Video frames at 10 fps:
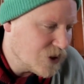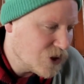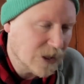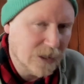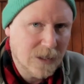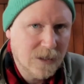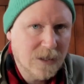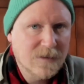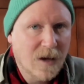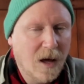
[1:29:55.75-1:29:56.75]
is tricky.
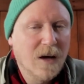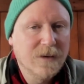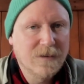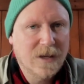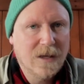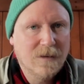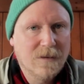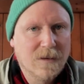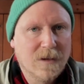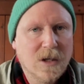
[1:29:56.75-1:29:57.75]
It's hard as it
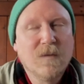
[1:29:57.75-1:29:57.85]
is.